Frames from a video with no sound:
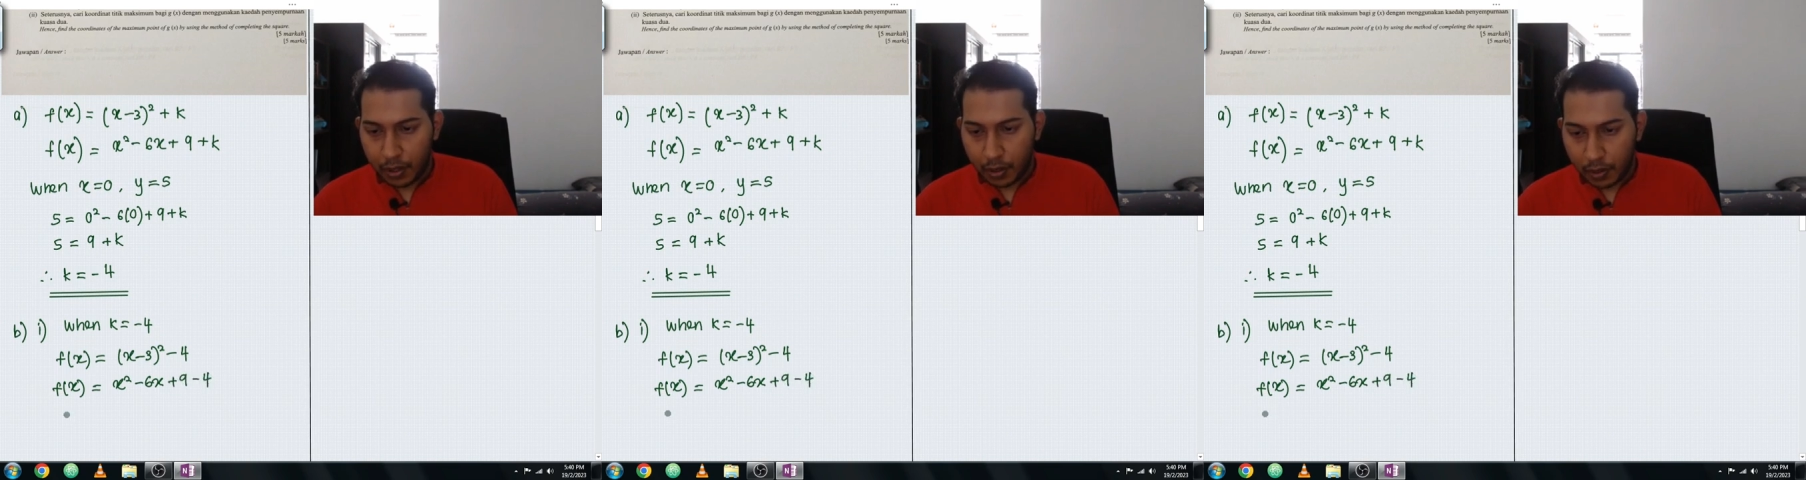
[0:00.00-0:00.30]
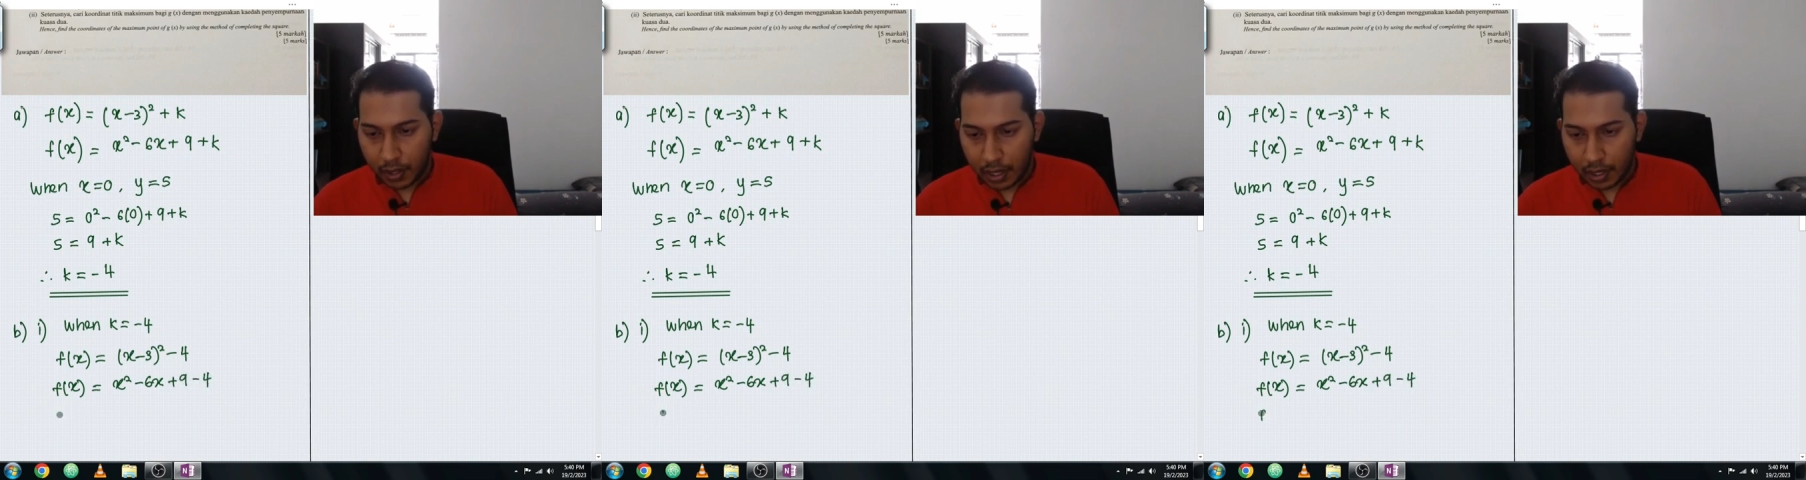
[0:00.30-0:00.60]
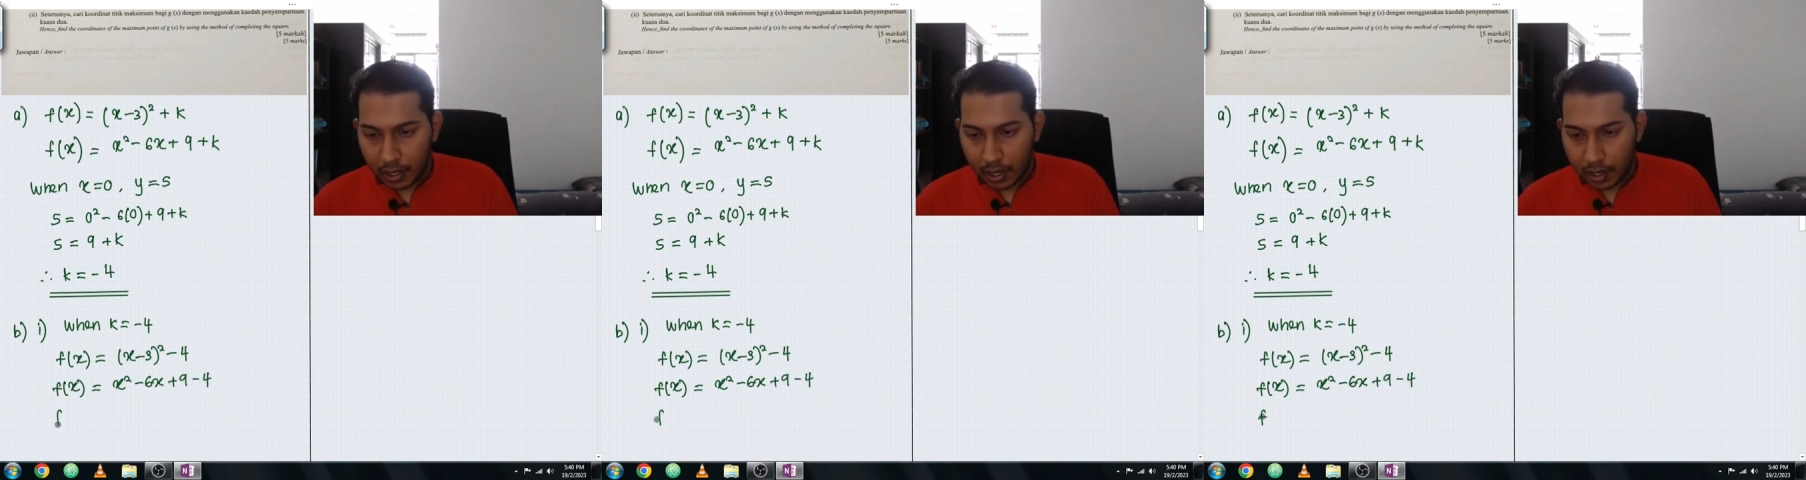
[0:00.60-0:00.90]
Okay,
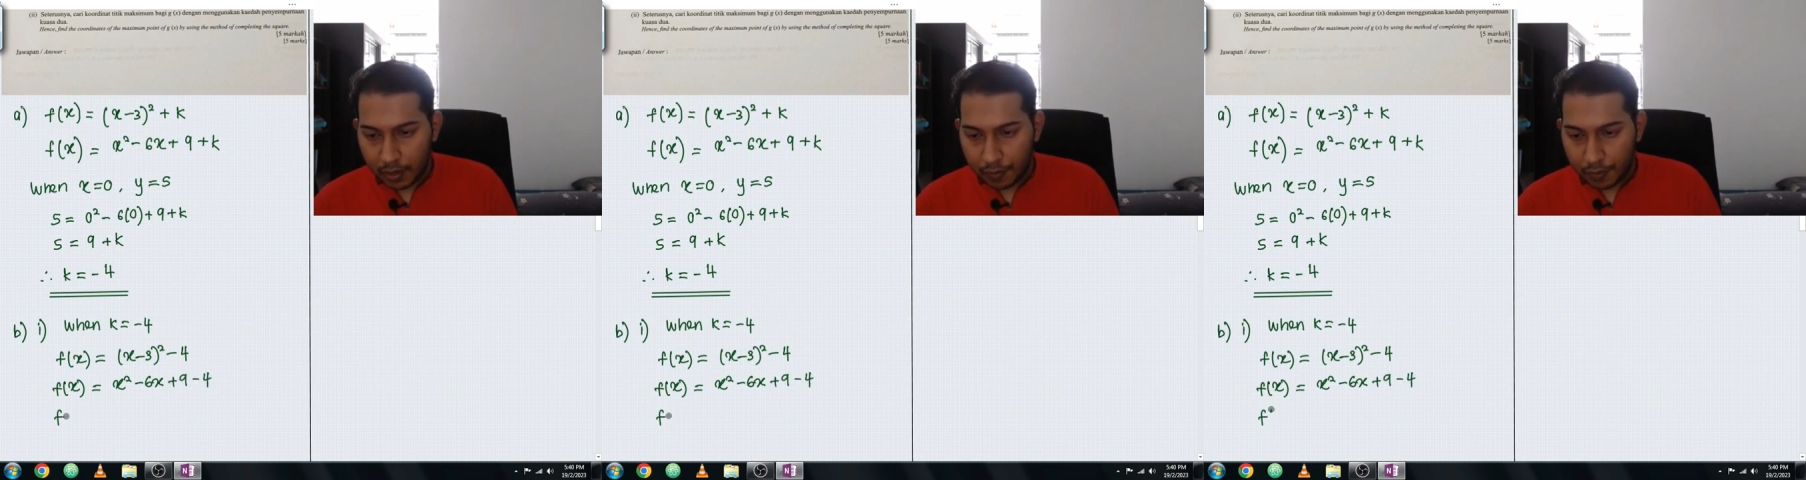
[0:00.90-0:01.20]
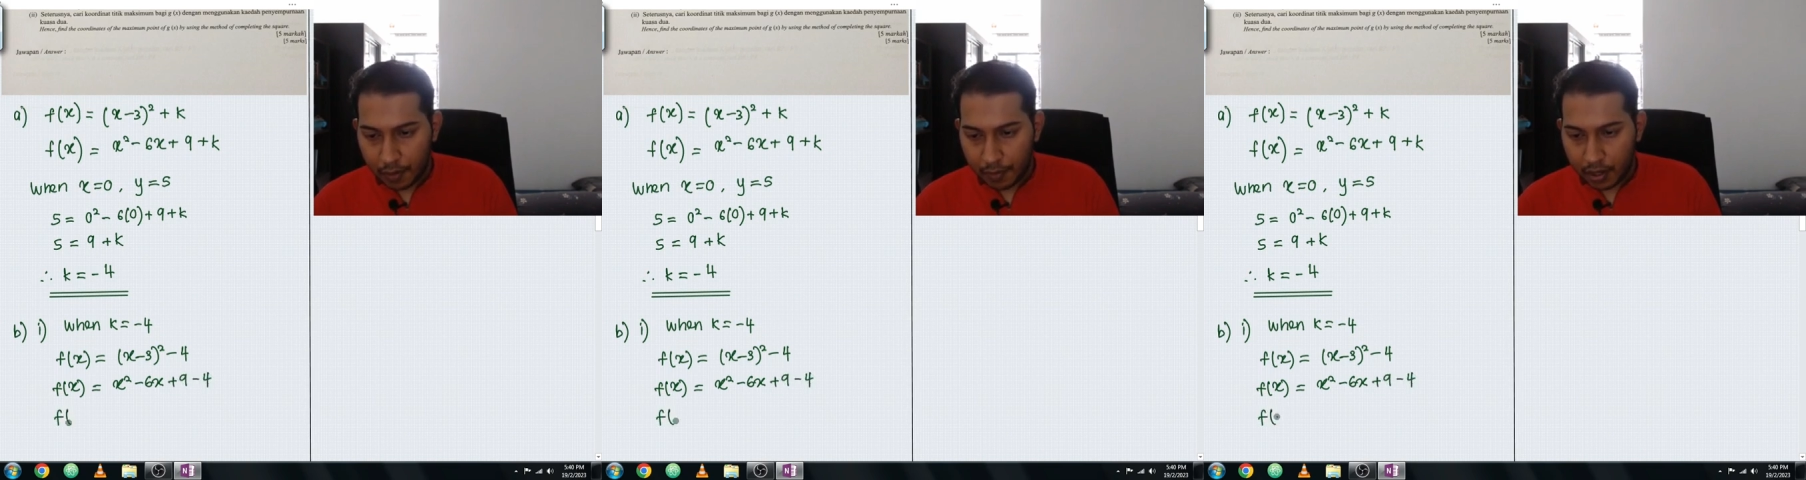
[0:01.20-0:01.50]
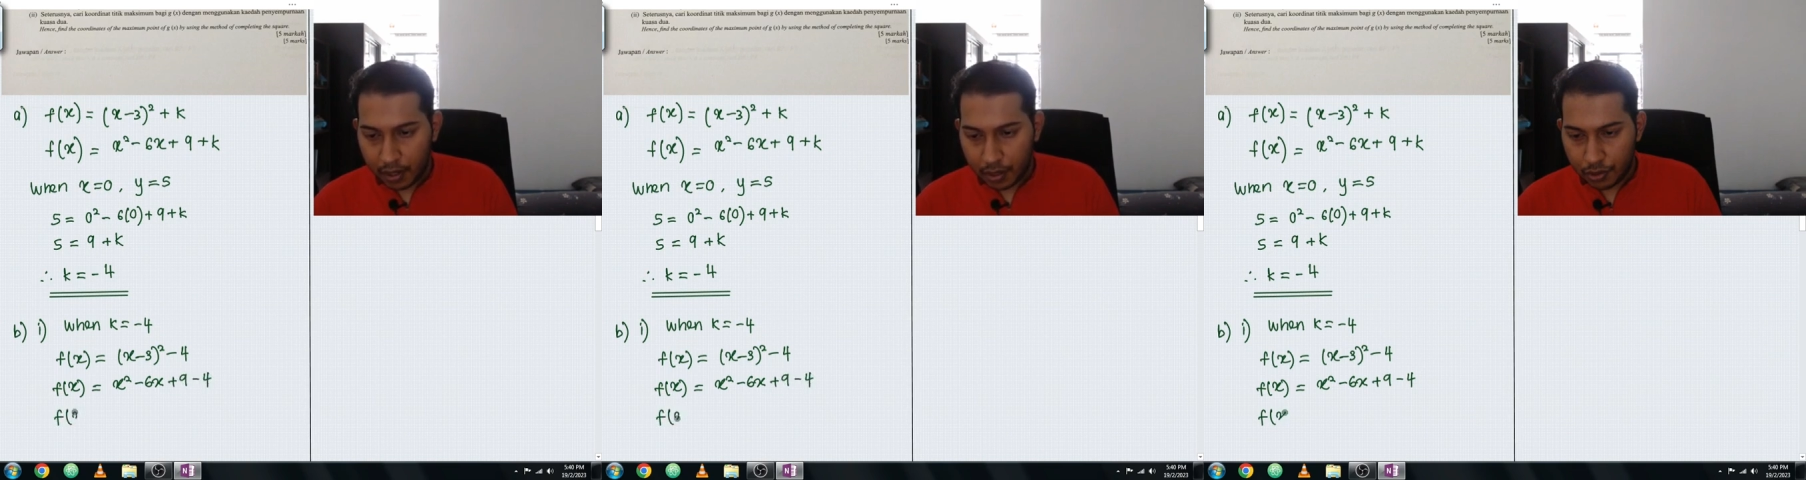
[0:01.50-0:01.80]
and from
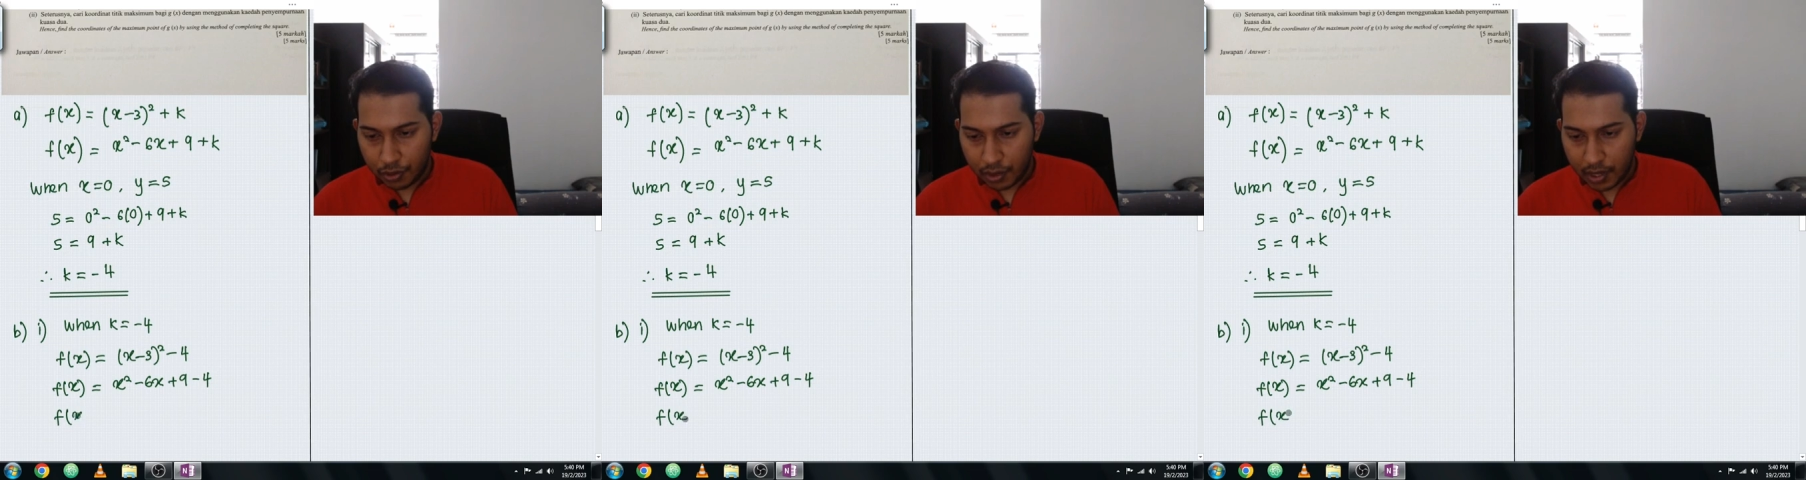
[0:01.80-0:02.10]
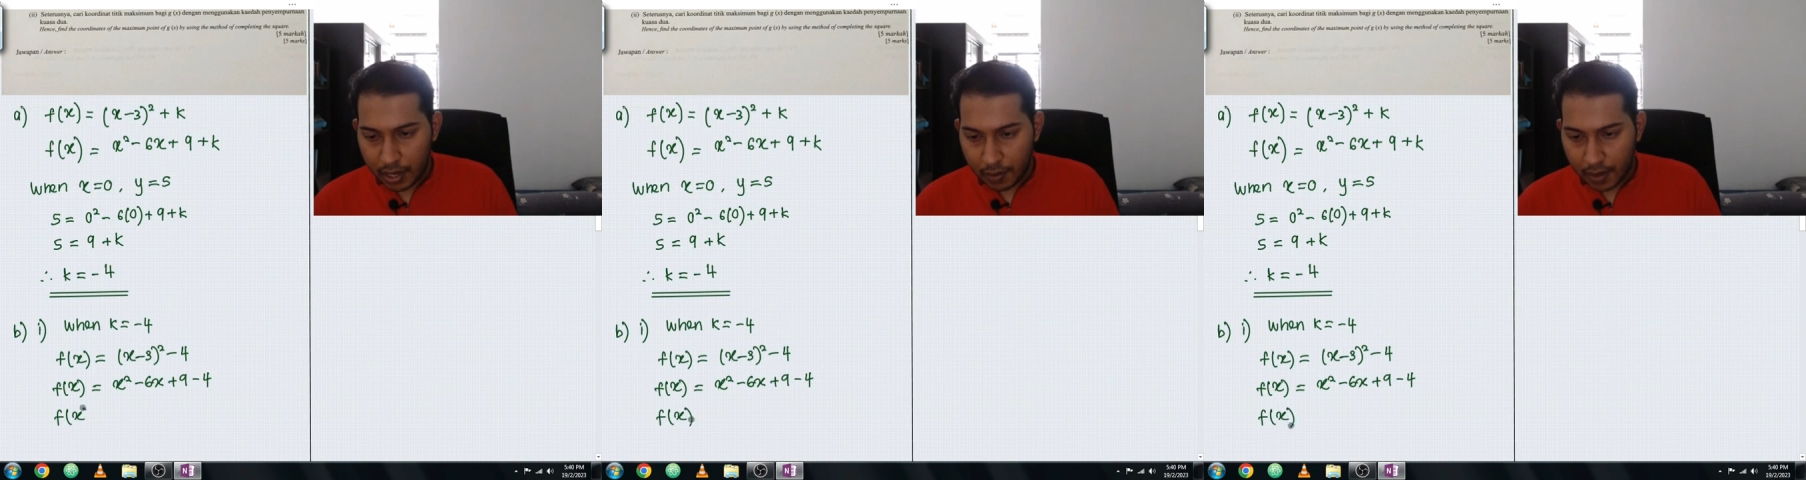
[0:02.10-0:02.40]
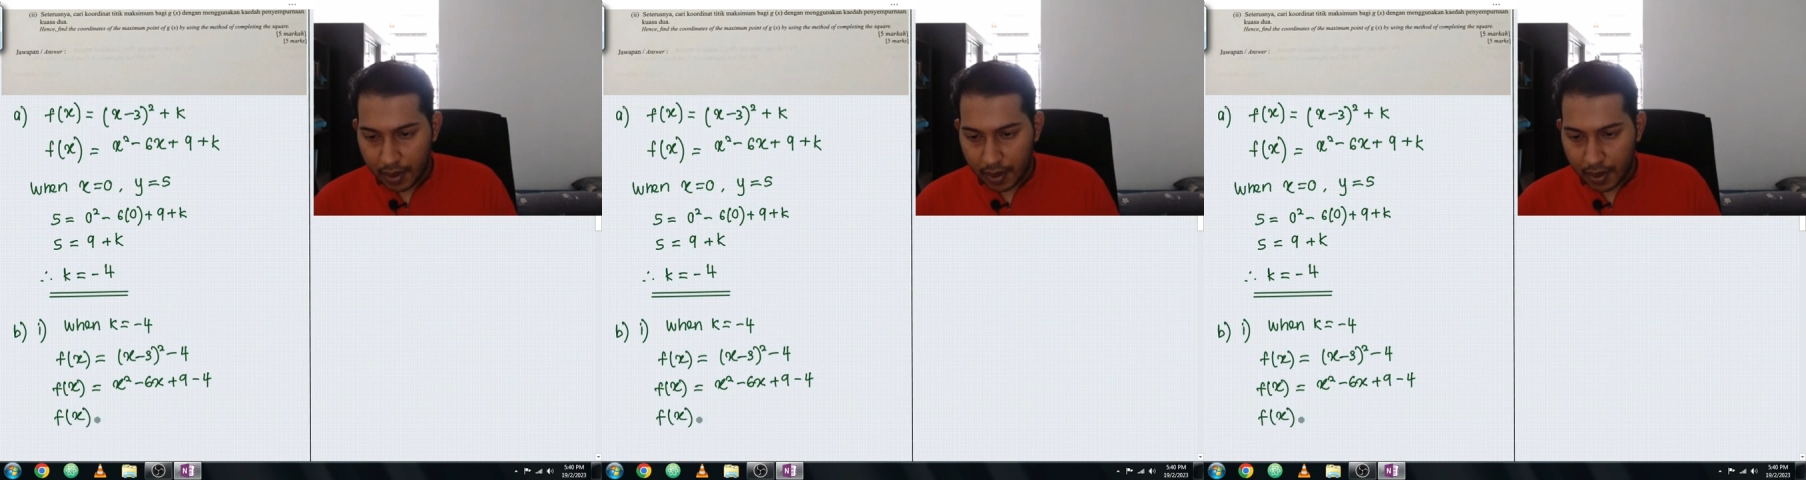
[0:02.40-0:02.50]
here you should get your